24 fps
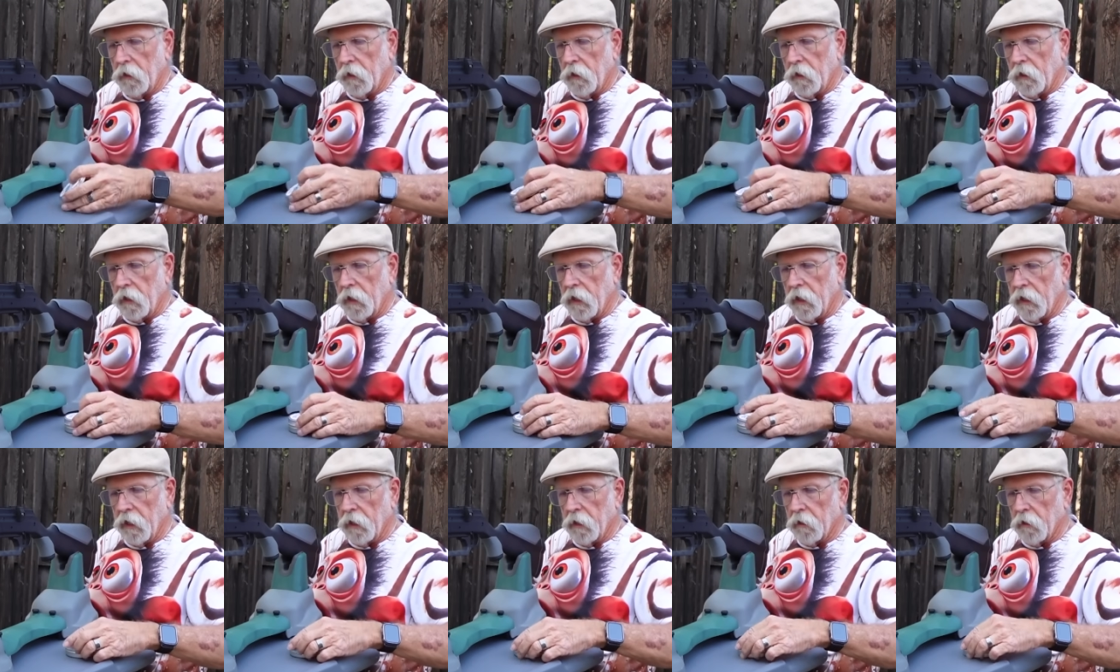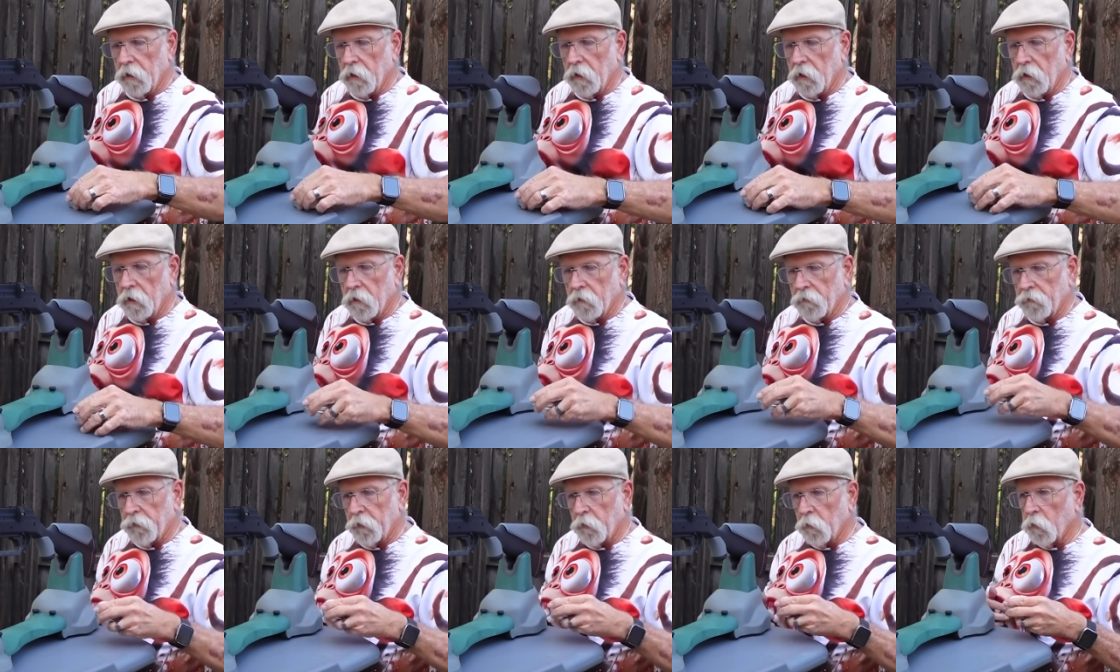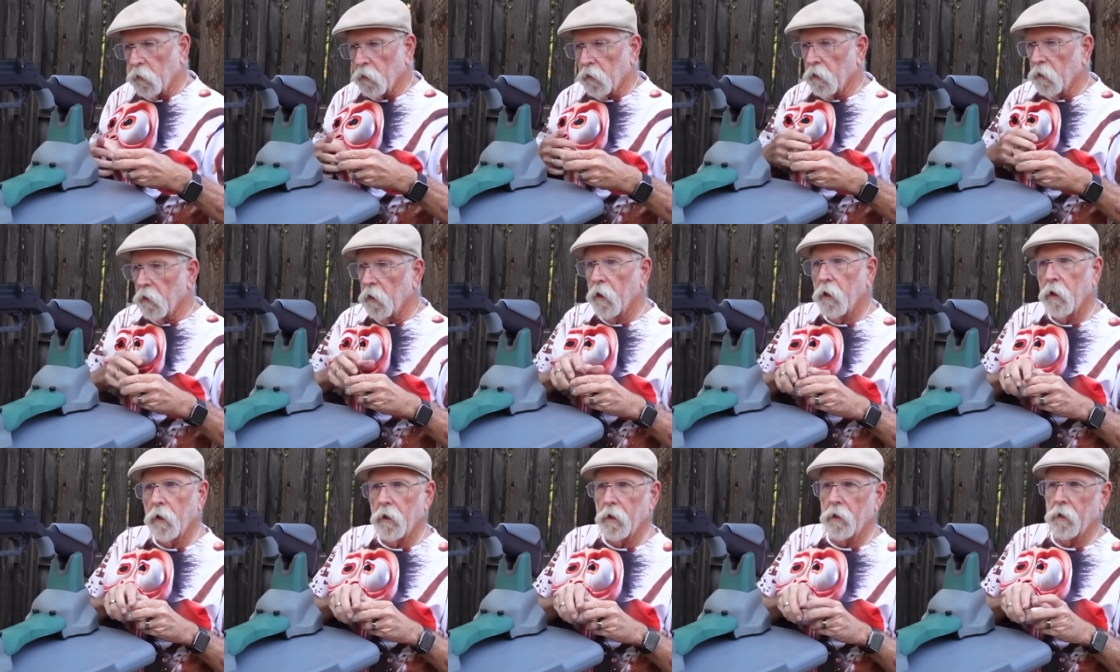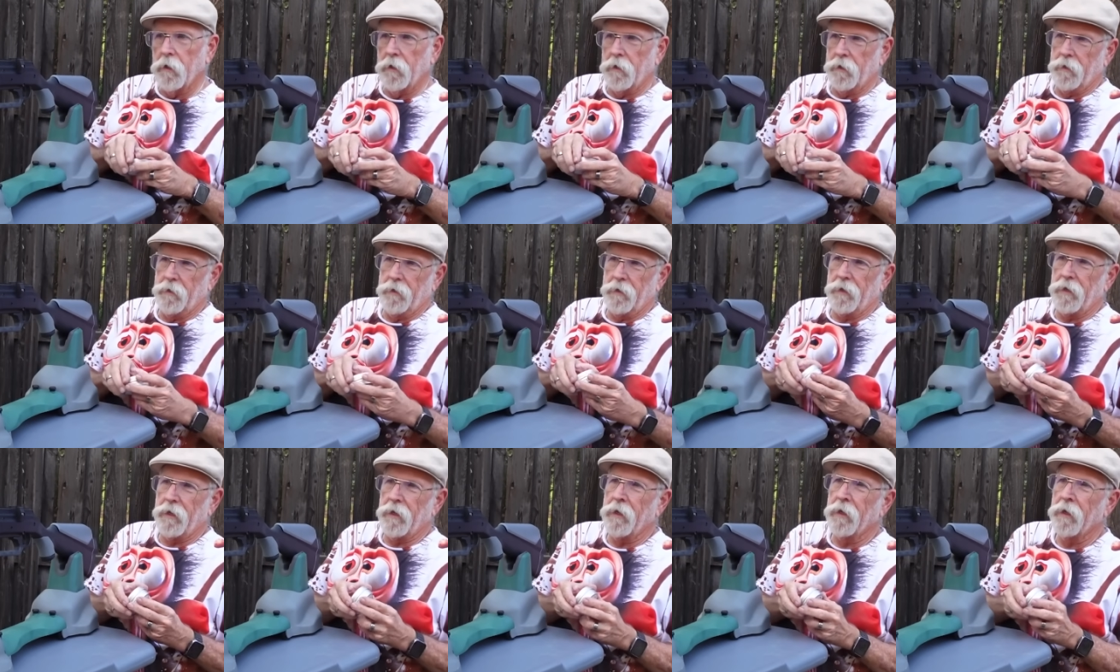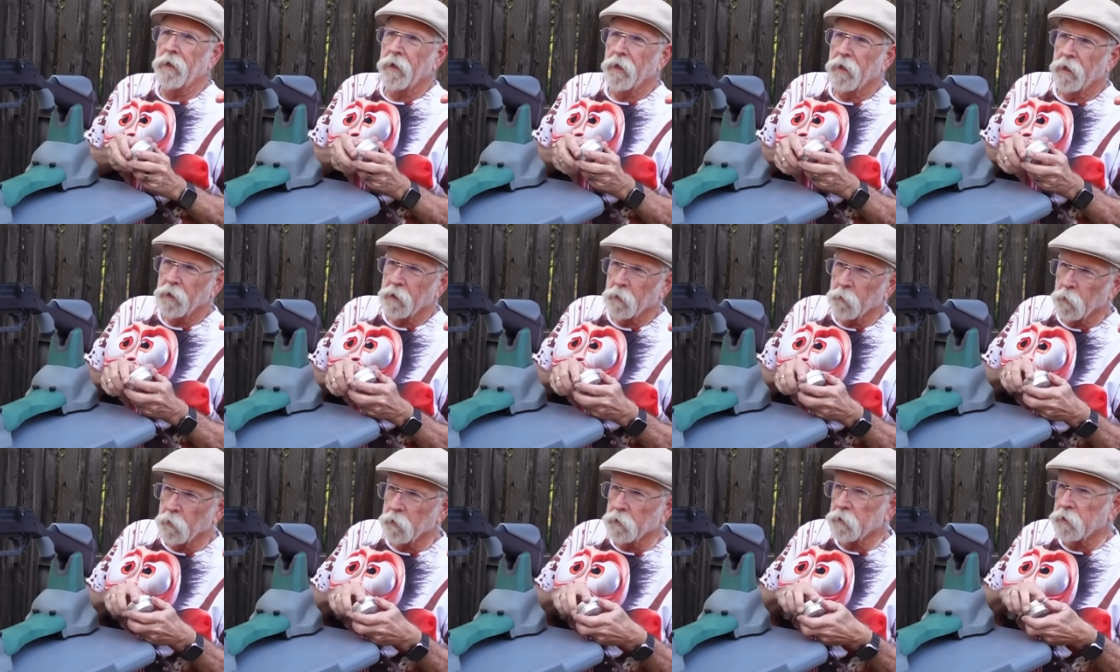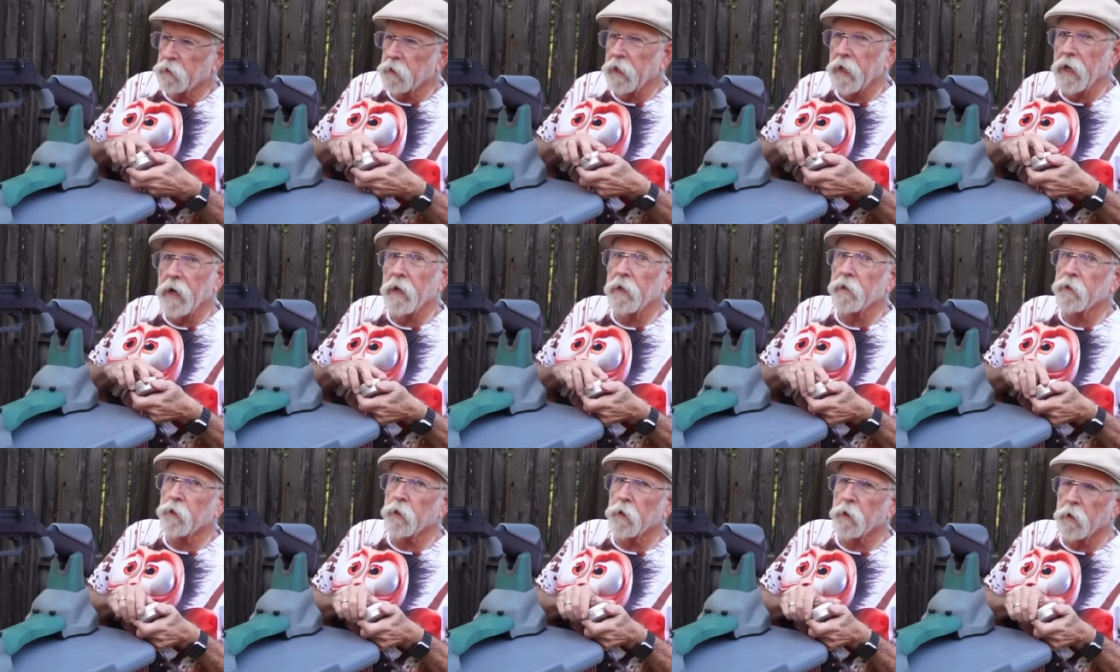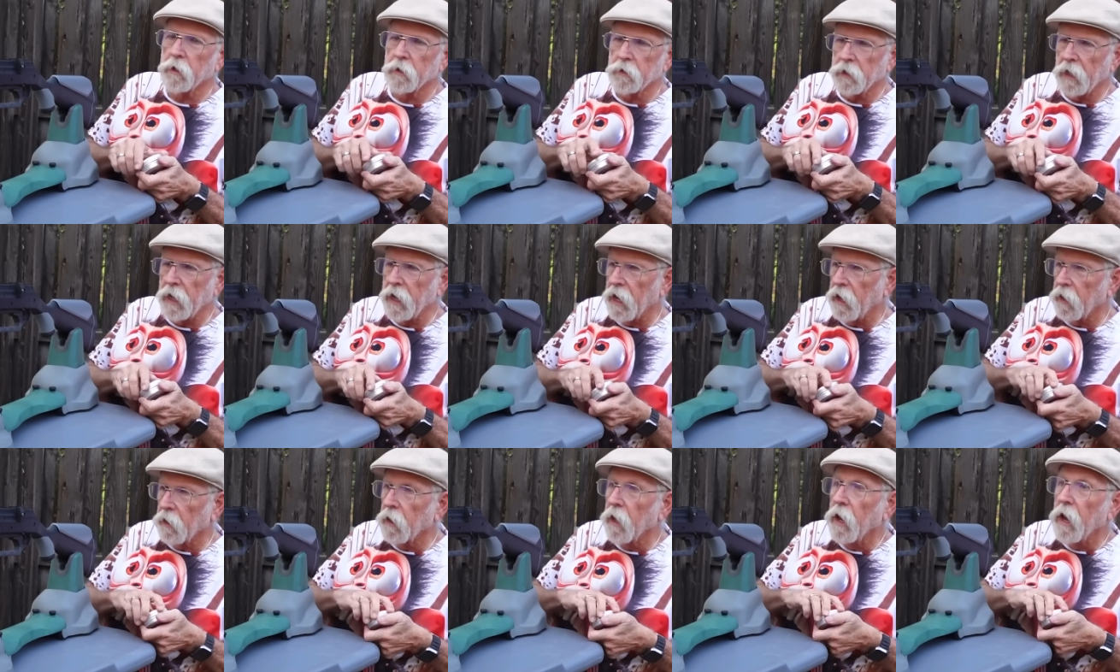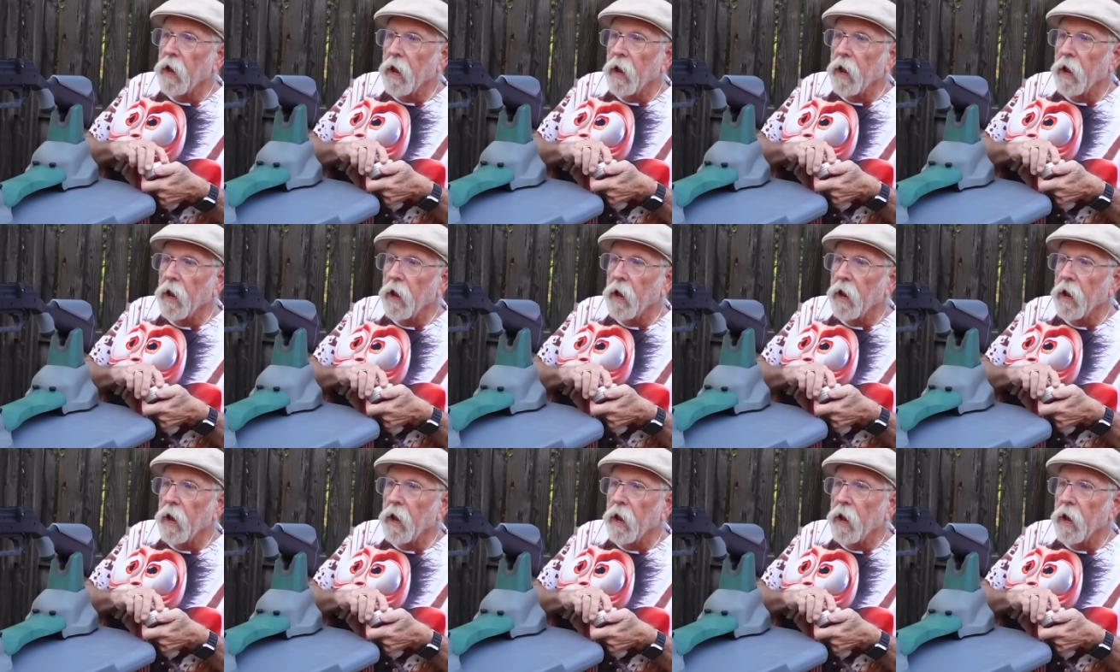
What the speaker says: And if you wanna see how it turns out,